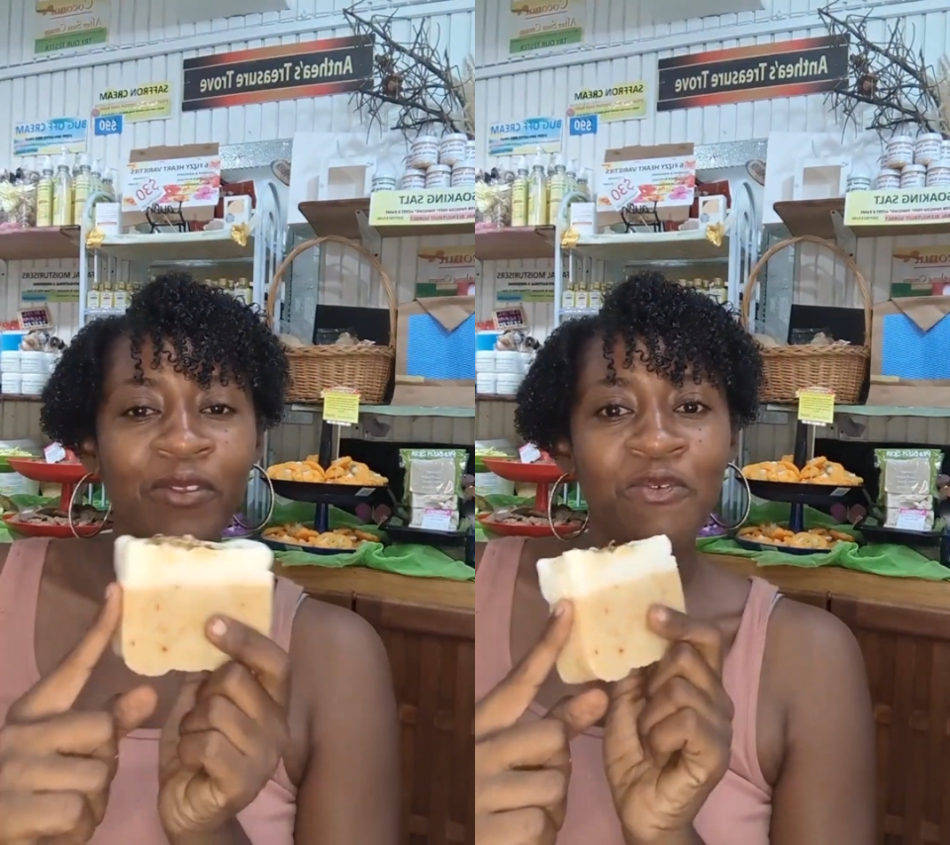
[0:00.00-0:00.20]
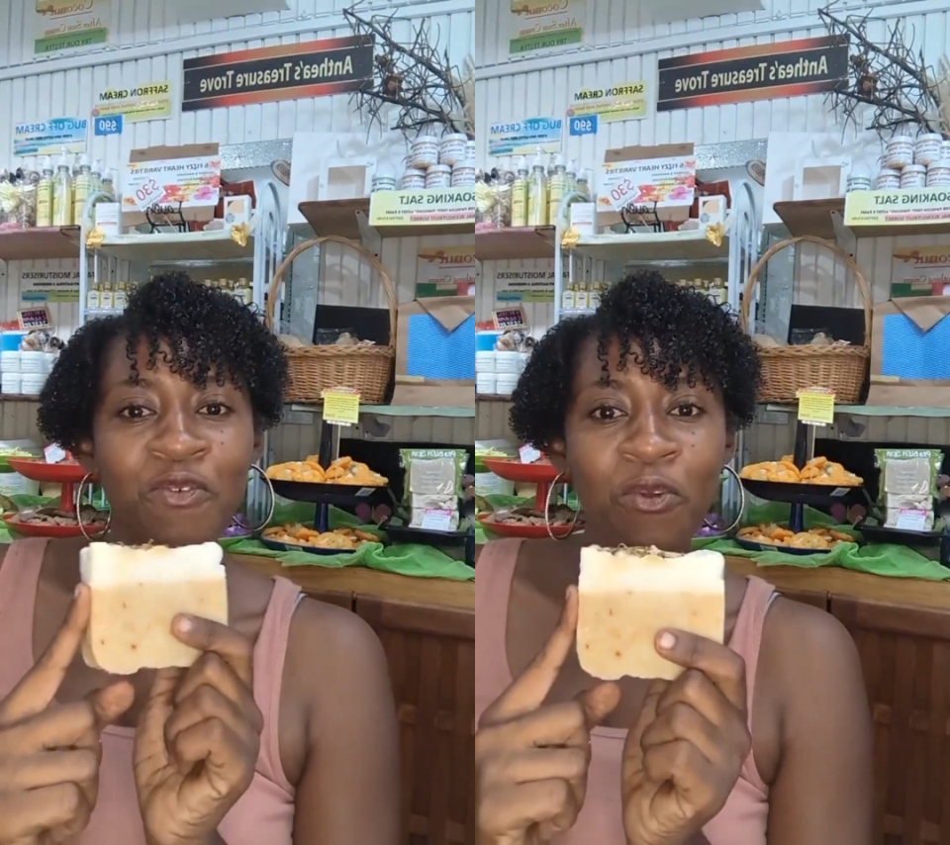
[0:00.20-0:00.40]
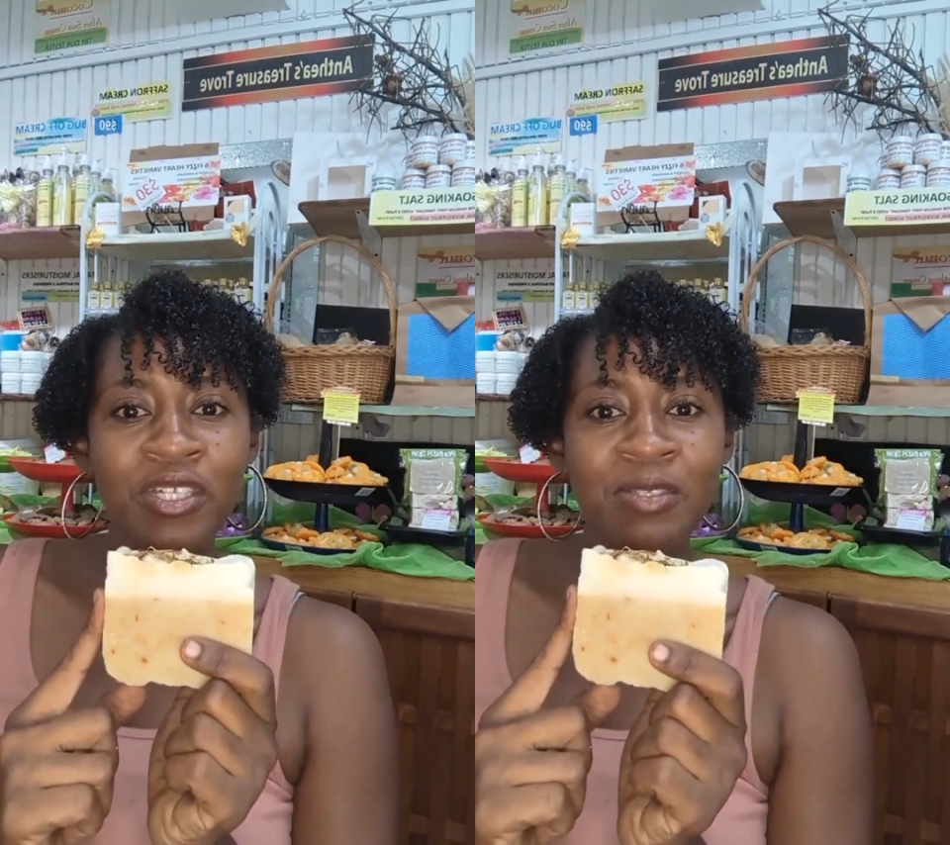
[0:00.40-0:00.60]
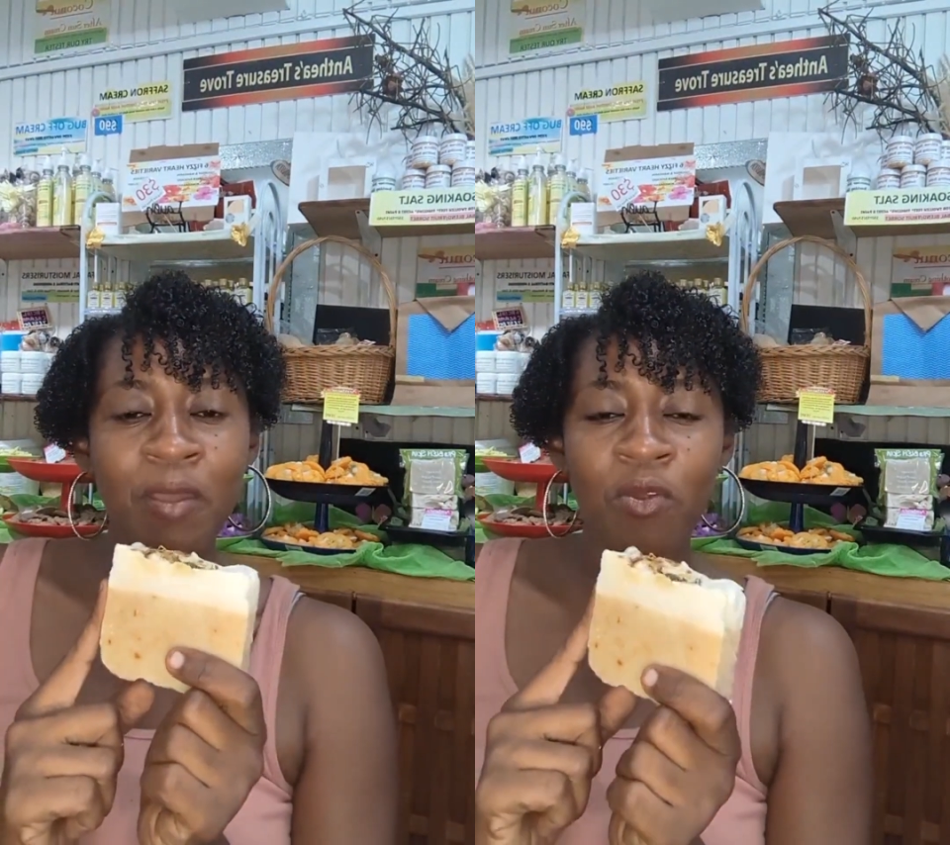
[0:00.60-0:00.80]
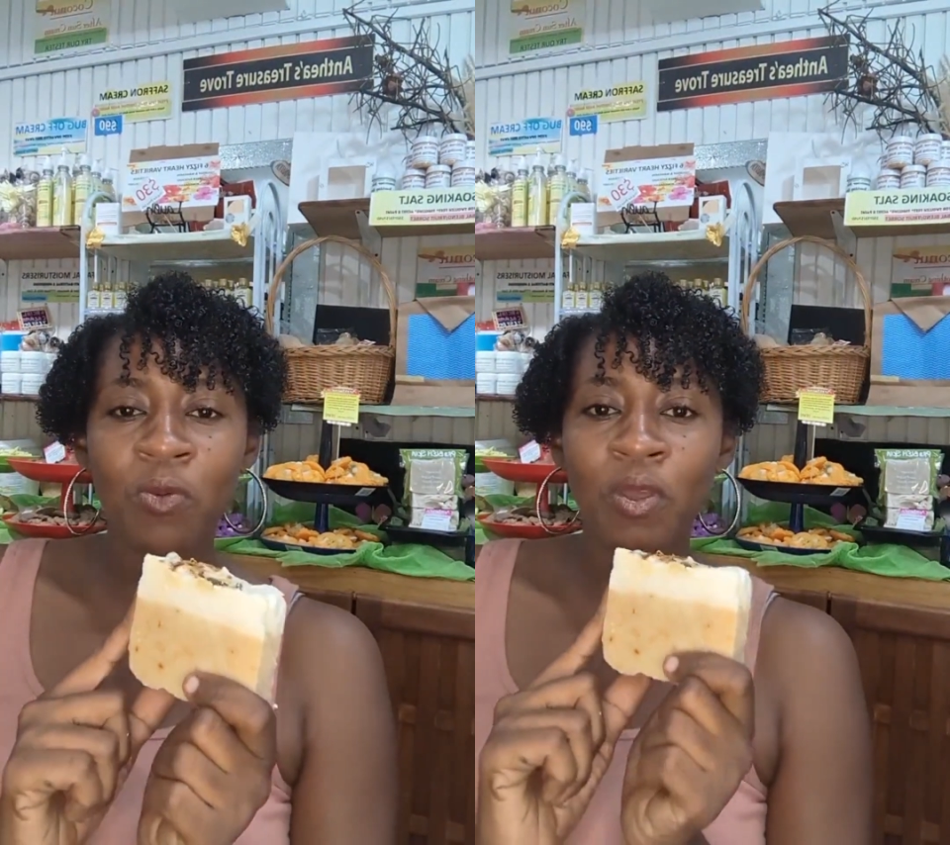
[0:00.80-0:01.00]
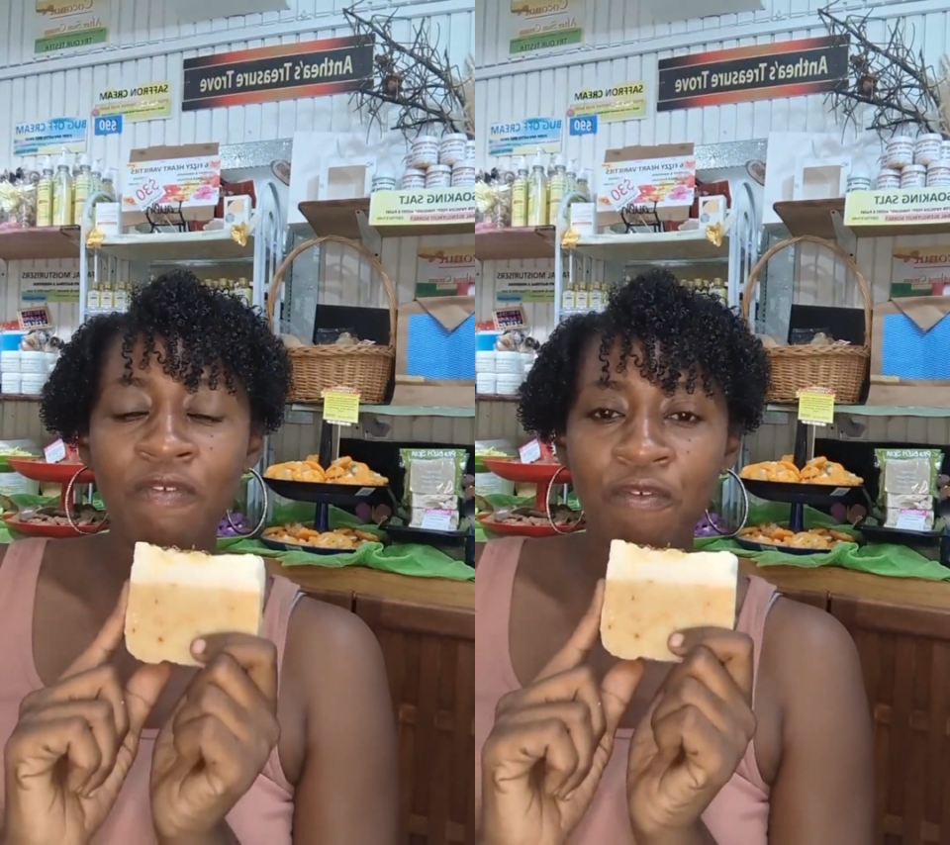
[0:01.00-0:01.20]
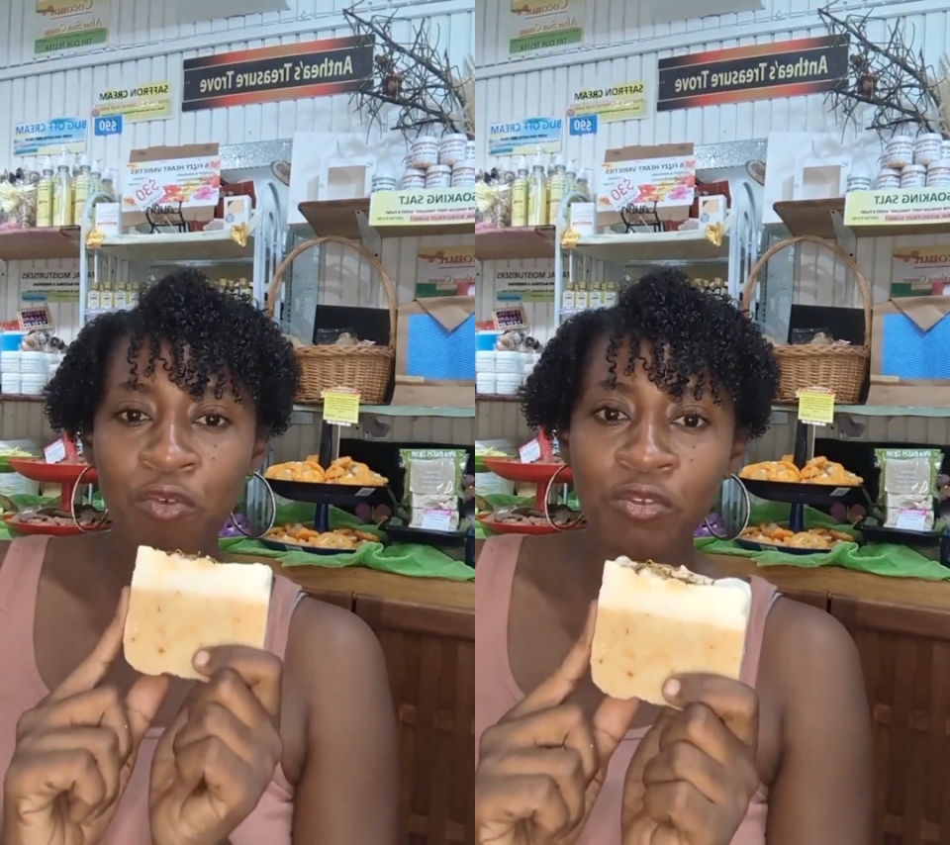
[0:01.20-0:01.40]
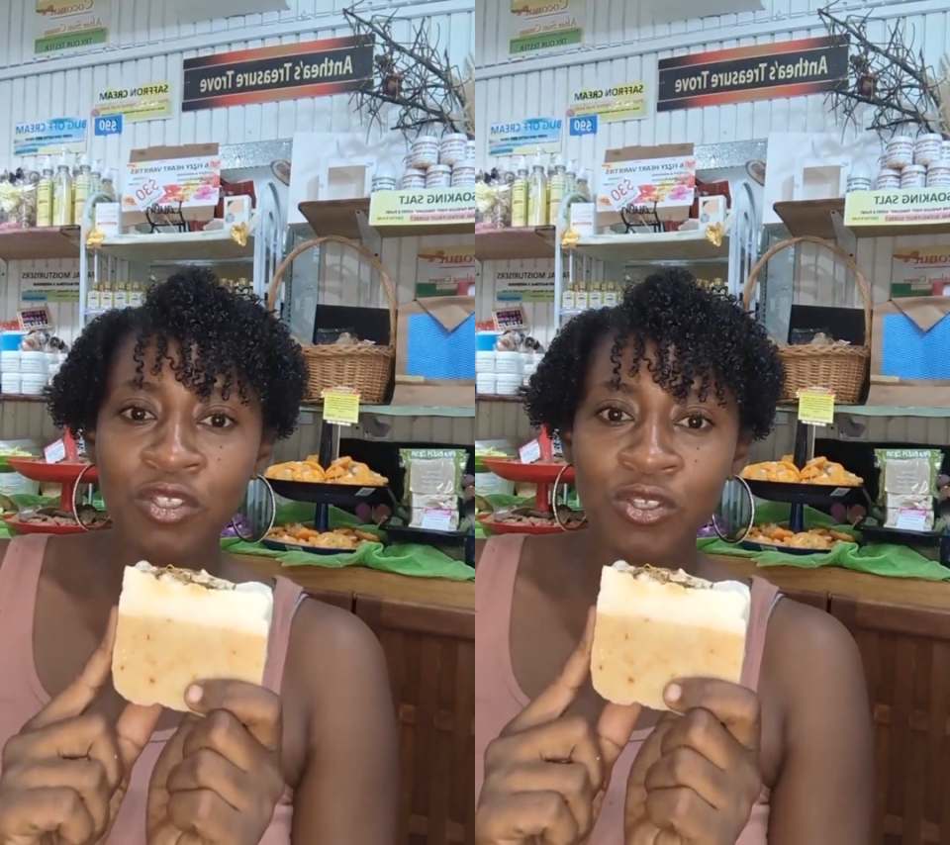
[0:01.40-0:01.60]
the rosemary with
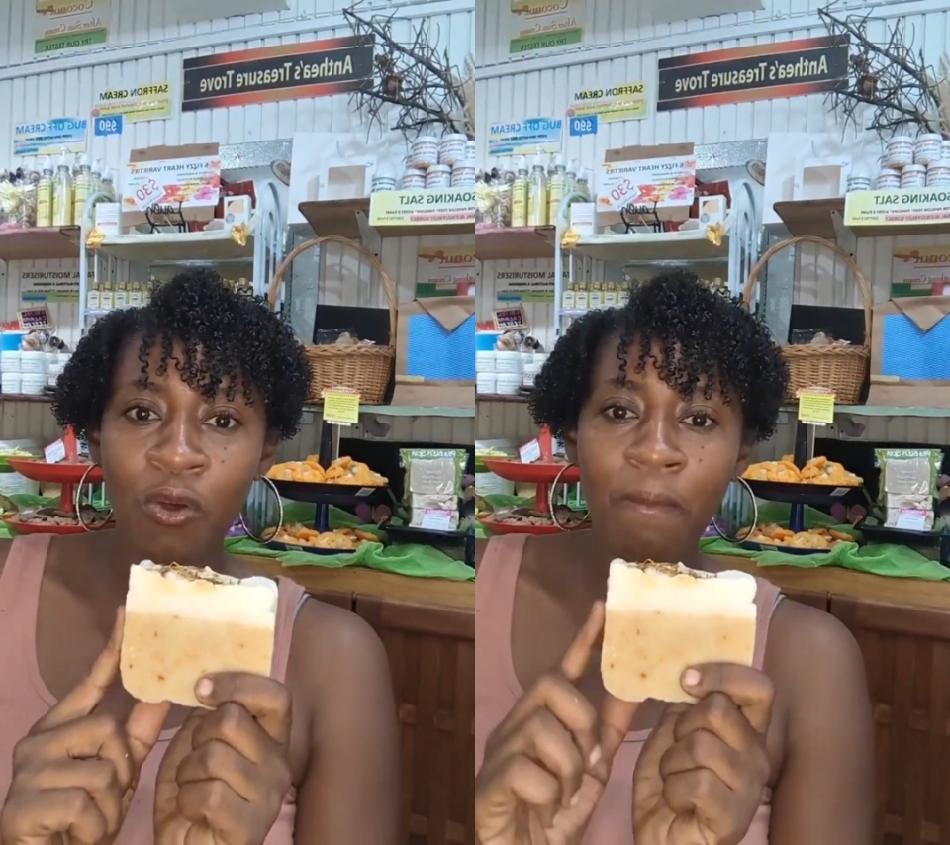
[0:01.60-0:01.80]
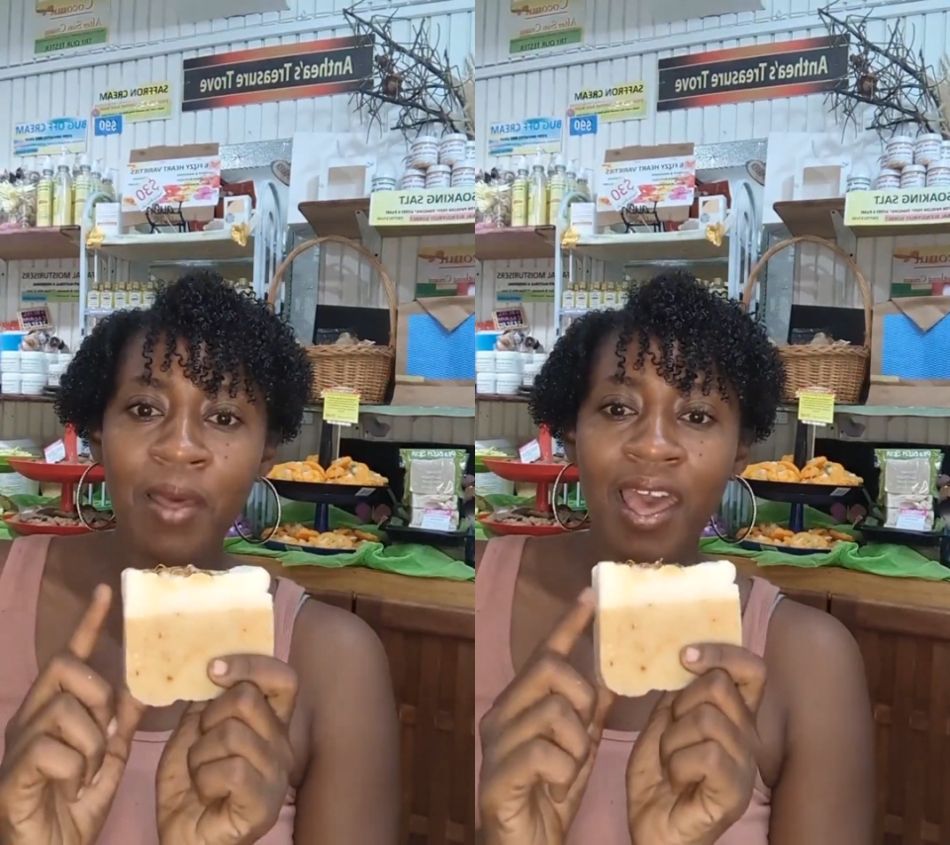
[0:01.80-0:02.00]
fruit soap,